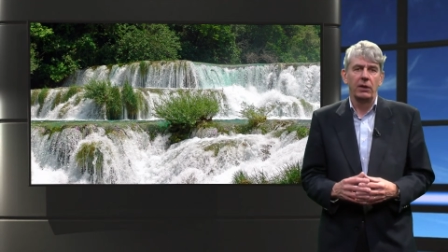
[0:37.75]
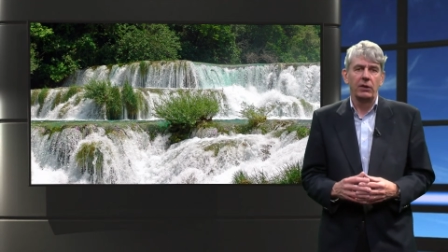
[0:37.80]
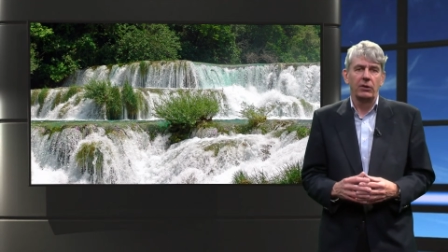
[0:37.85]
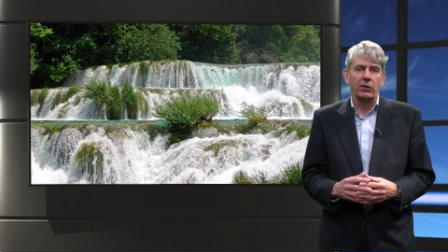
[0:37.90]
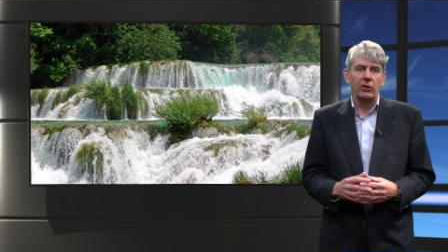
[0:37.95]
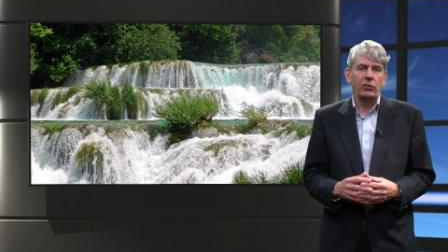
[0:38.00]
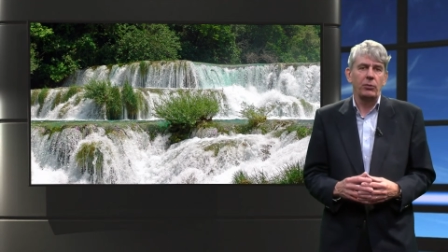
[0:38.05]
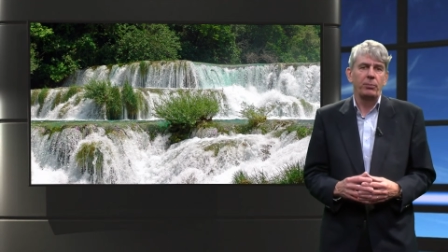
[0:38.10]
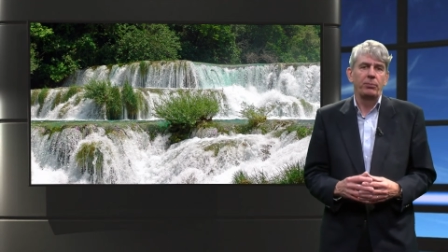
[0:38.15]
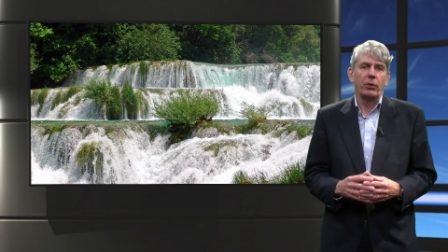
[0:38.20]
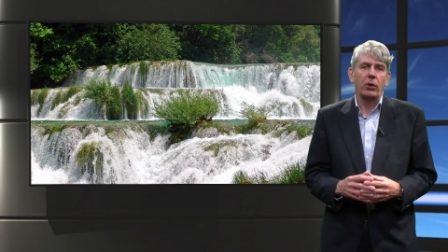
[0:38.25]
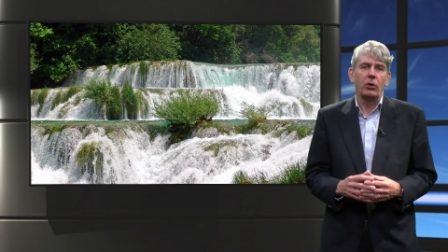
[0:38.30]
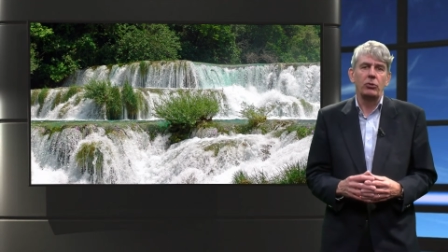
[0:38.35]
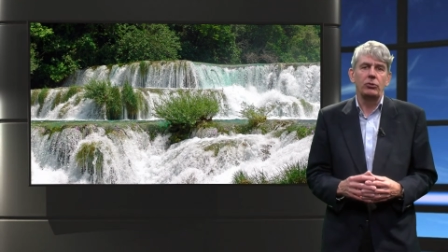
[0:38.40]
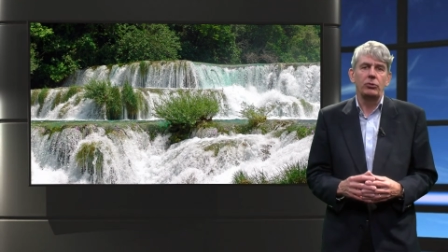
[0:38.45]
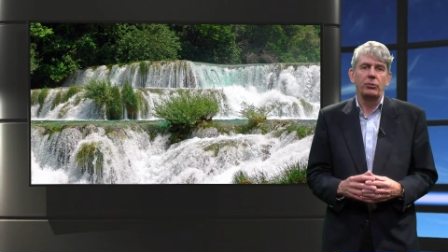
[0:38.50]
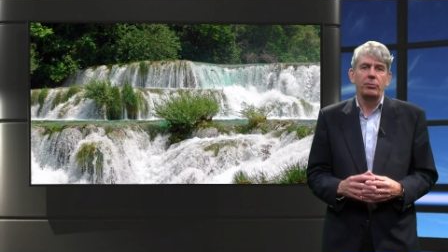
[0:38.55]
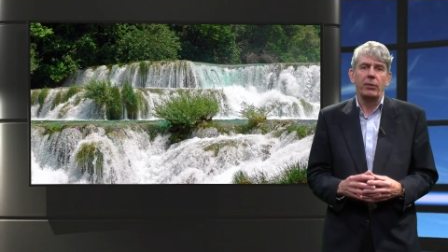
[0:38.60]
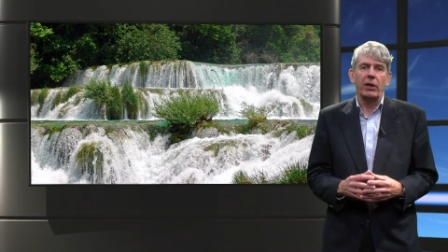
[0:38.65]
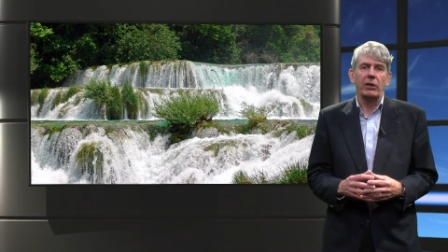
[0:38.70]
This
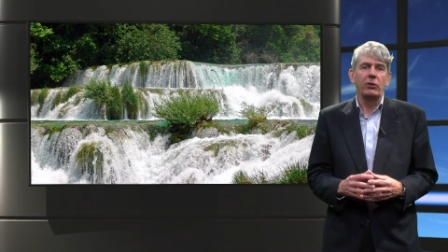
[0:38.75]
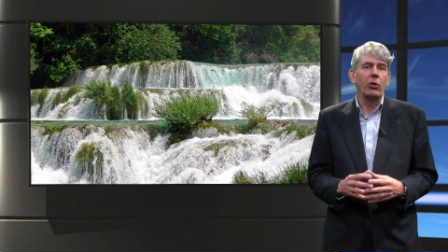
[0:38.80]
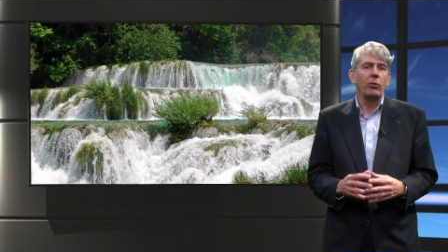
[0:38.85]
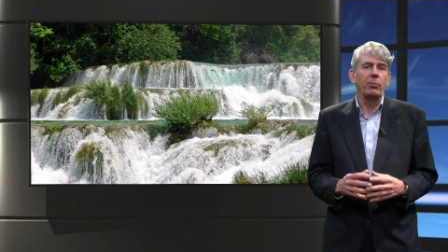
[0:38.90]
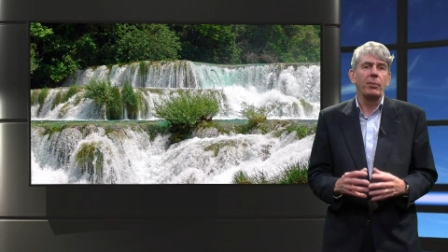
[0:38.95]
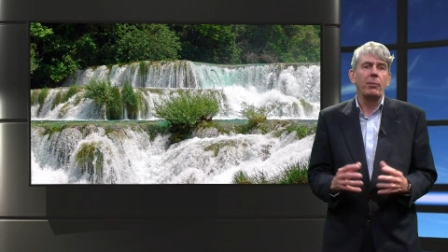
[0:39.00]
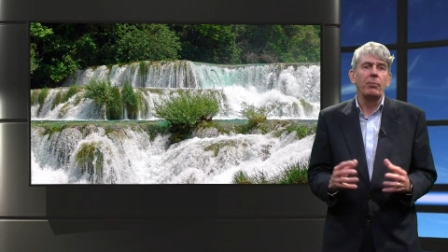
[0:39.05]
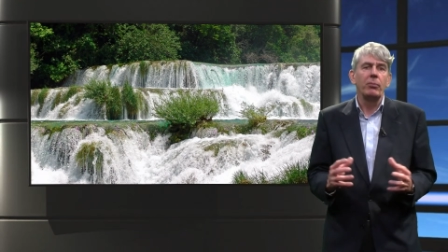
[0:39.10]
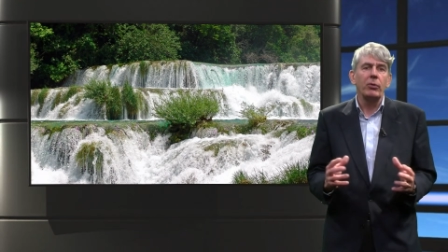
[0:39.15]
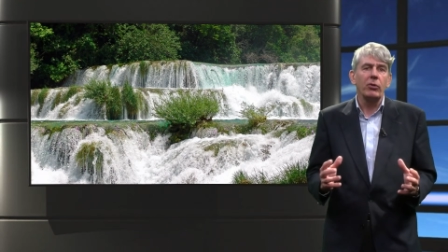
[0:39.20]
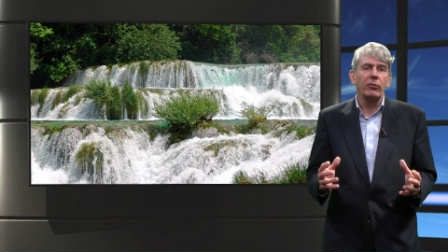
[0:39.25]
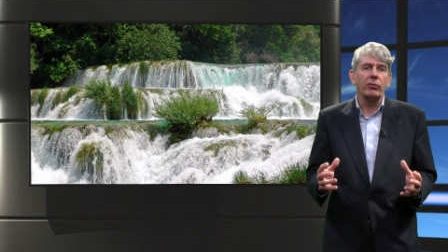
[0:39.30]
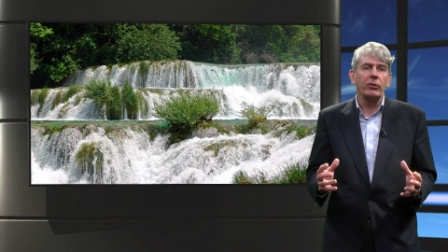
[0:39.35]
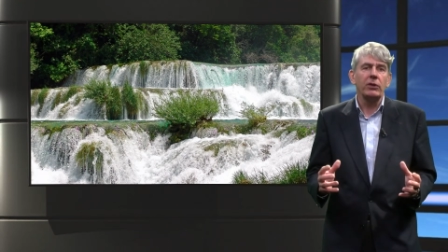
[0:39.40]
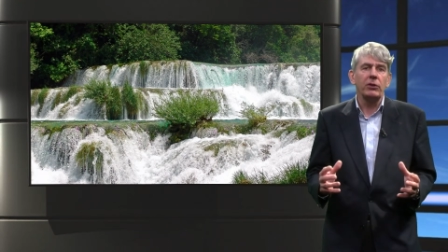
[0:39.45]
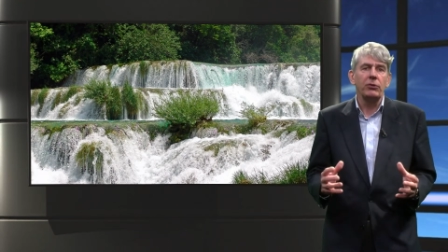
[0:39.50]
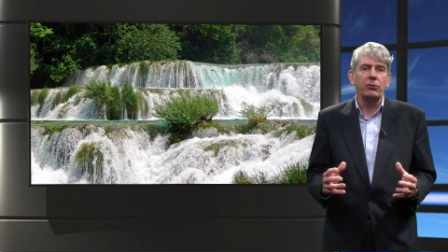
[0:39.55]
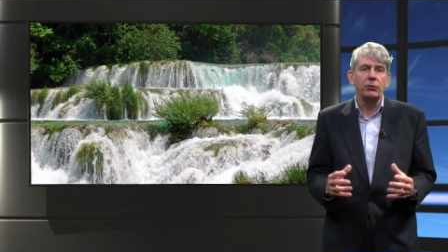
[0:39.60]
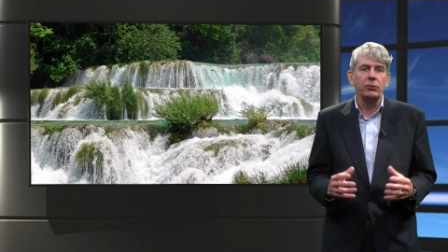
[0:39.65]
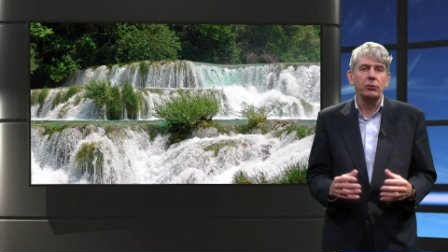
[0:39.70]
approach might not be
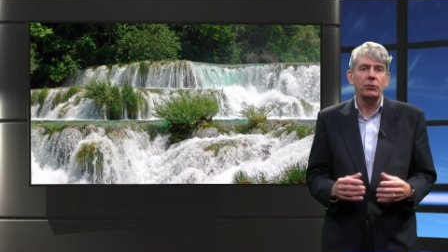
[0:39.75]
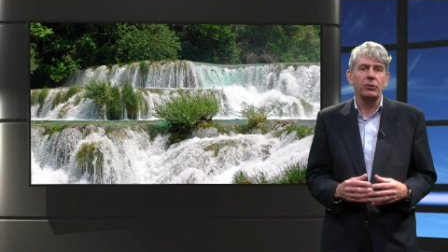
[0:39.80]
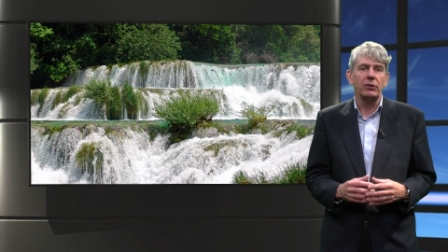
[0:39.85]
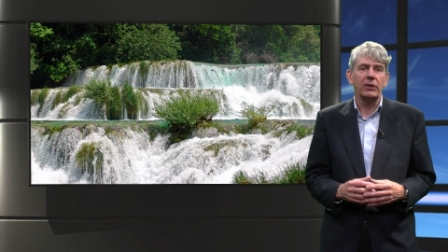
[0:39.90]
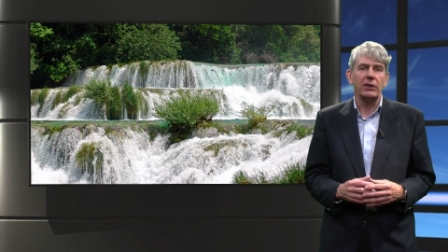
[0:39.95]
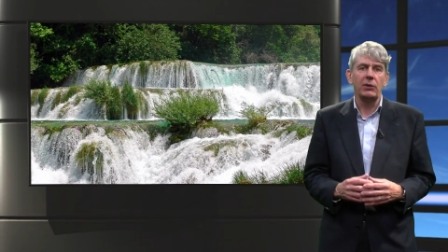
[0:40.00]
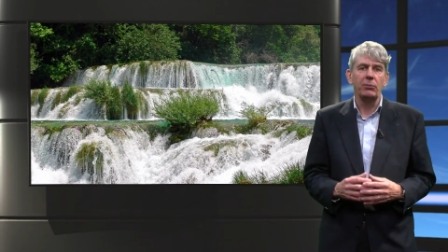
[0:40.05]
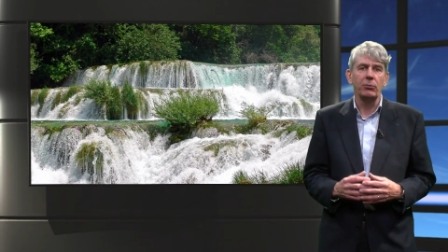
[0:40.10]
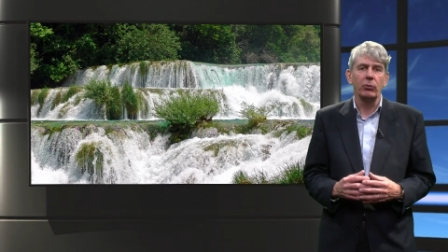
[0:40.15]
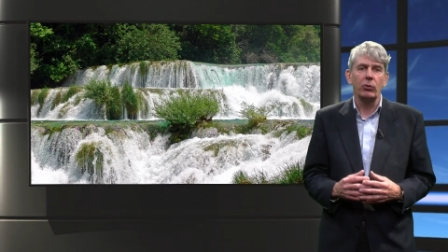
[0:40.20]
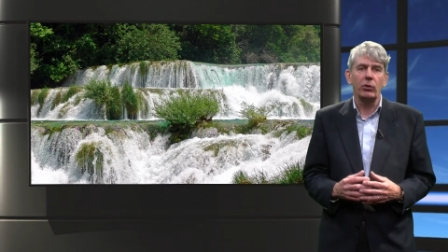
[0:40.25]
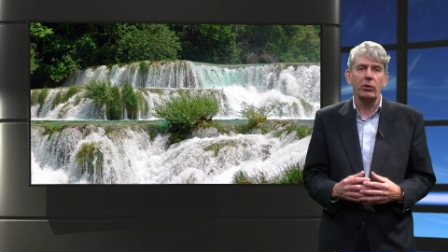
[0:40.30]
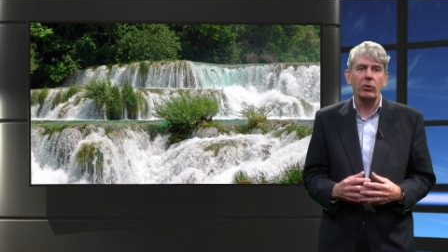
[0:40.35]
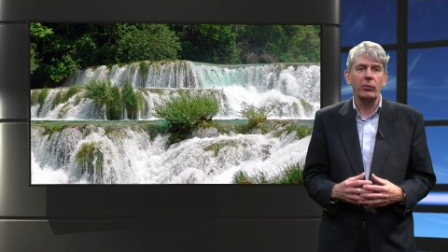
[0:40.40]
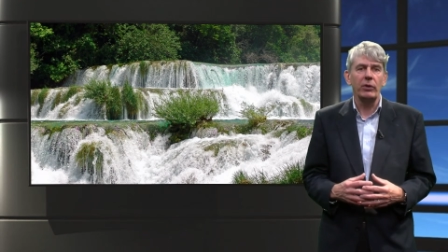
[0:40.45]
perfectly suited anymore